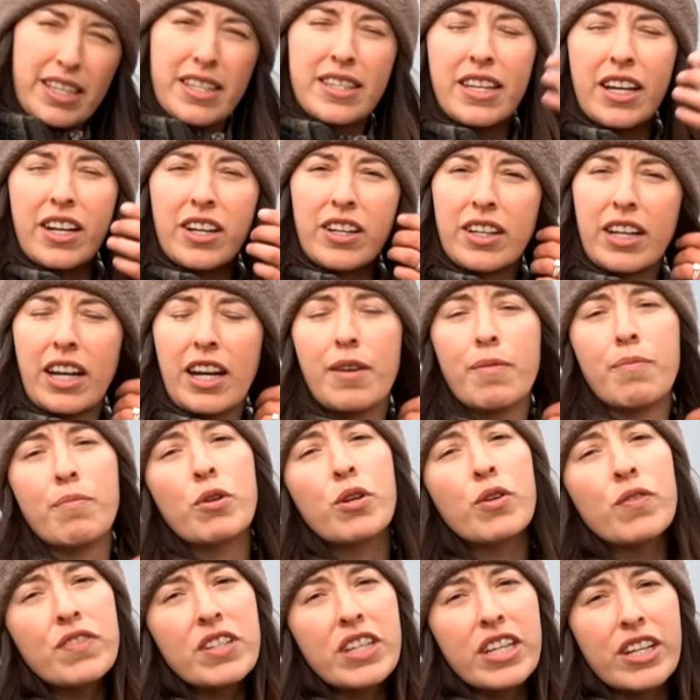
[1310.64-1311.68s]
since Eric and I have
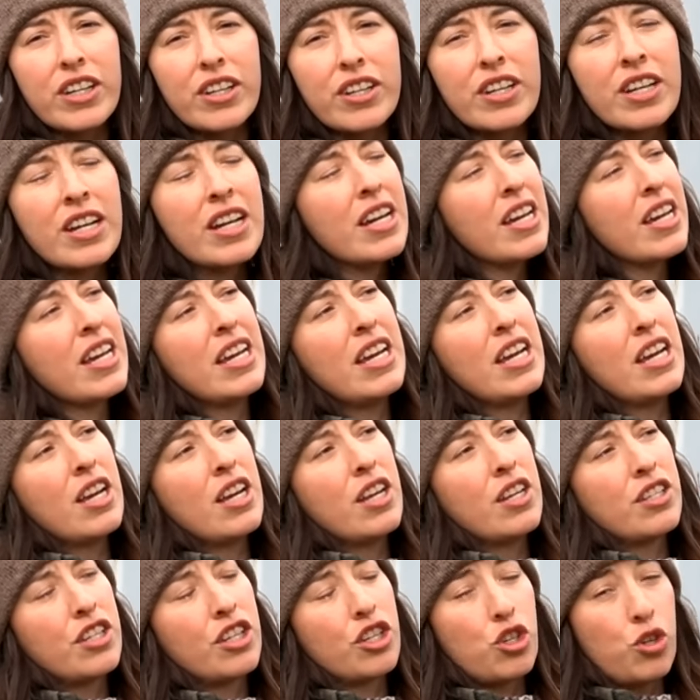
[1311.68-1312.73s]
moved here.
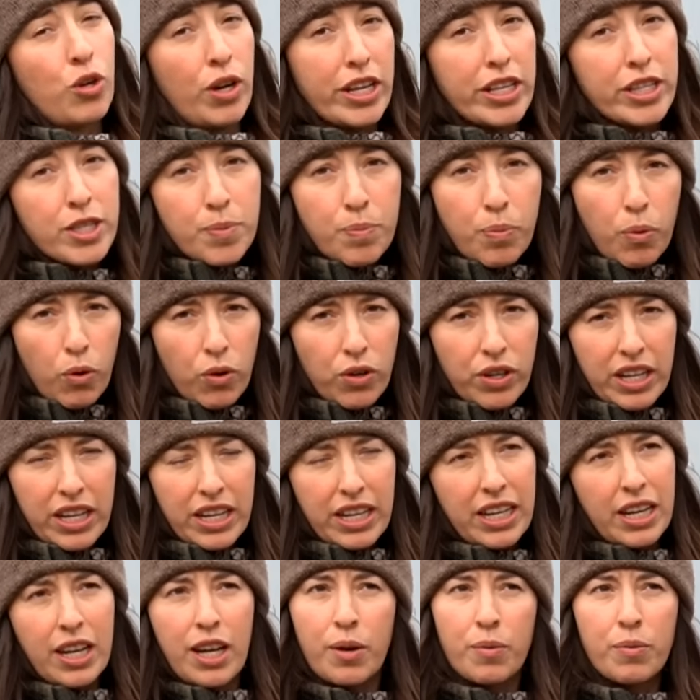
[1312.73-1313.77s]
To transport
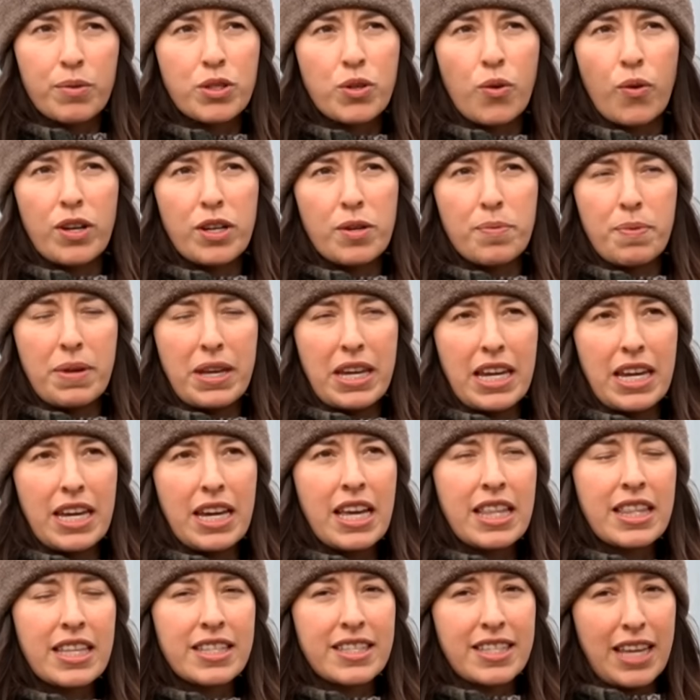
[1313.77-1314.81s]
it, it was going to
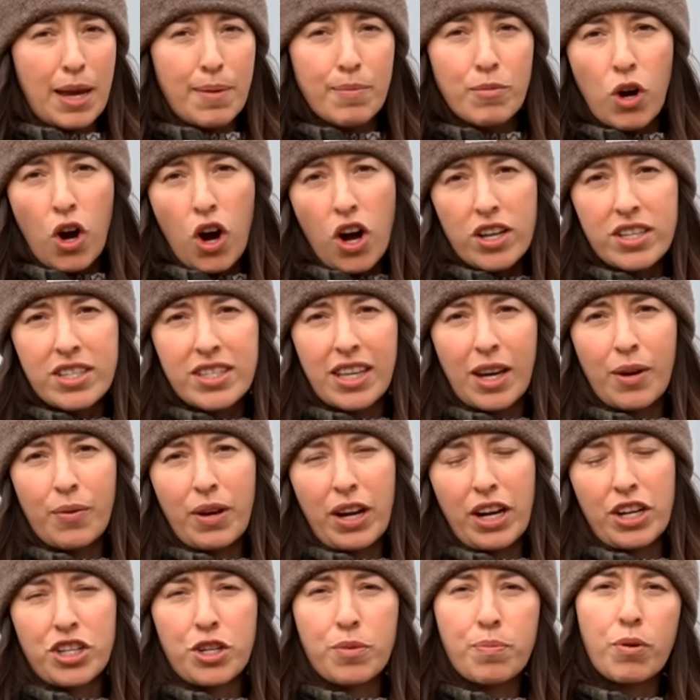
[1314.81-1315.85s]
be the same cost that
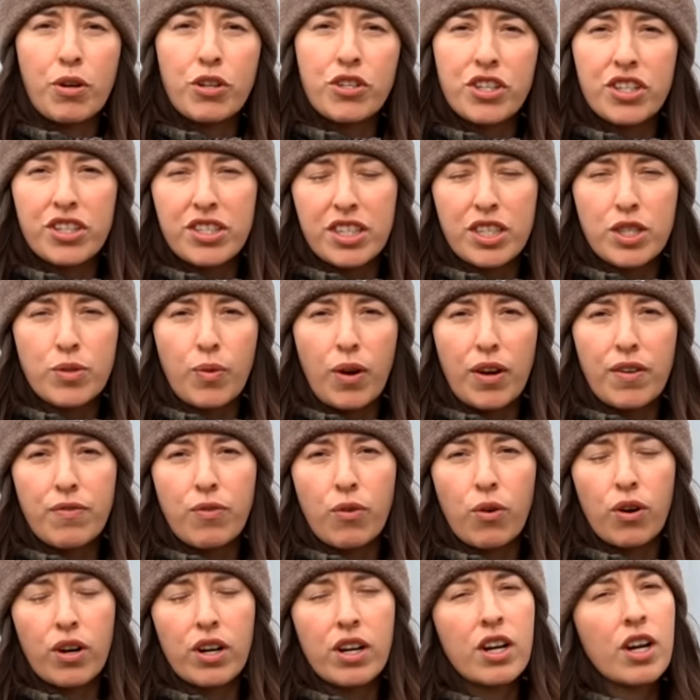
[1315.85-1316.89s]
we actually purchased this one
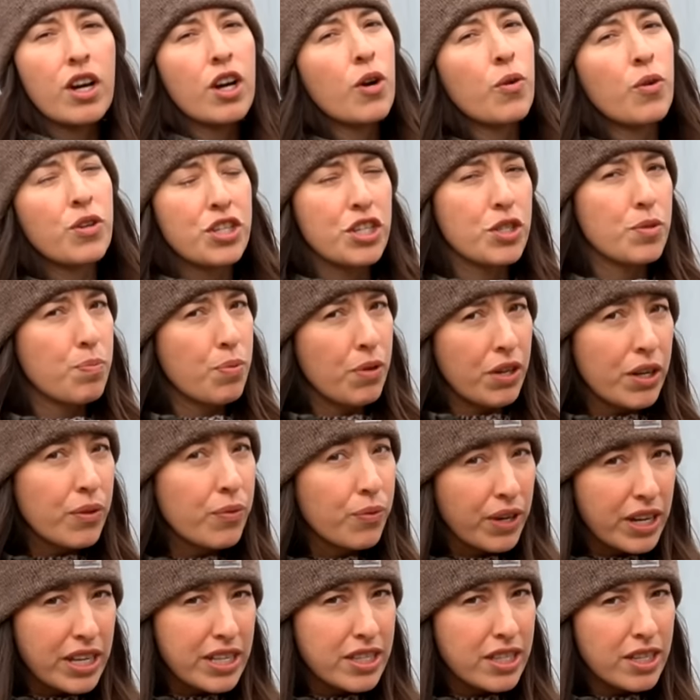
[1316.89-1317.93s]
for, which is pretty
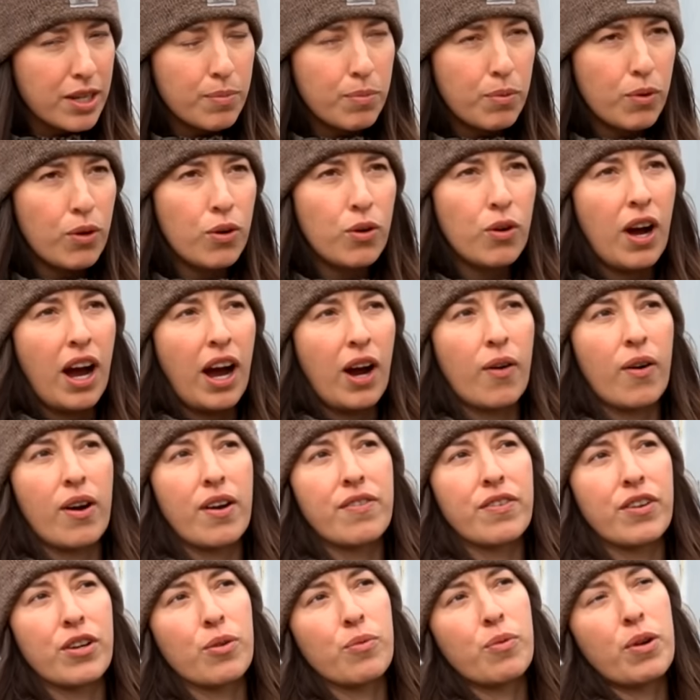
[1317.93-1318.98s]
reasonable.
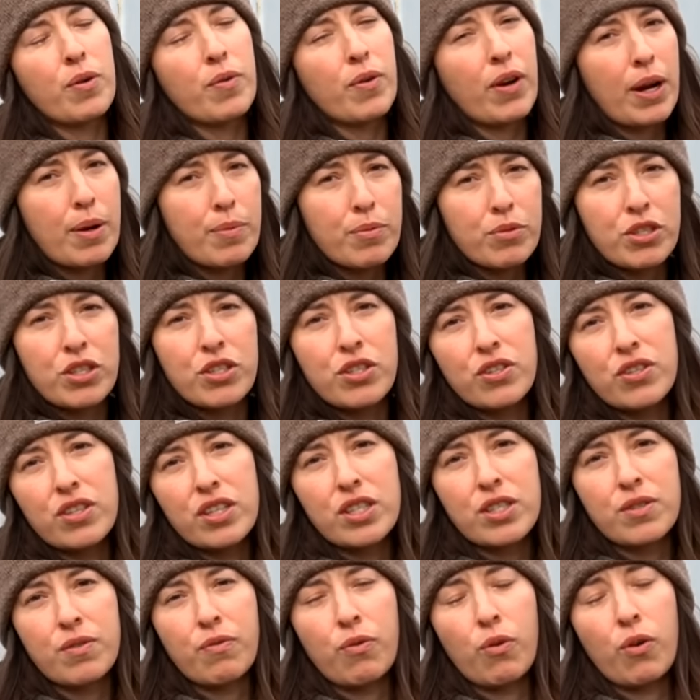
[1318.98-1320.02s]
However, we were able to do
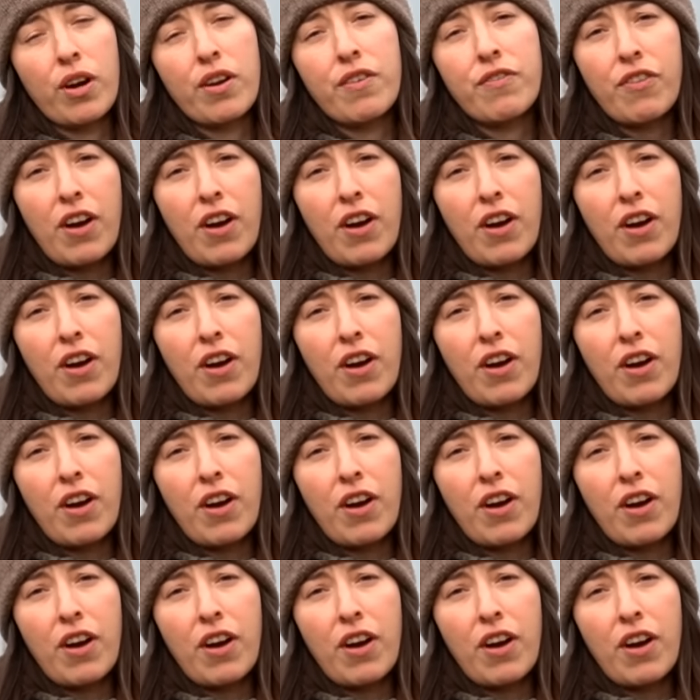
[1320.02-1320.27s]
this for a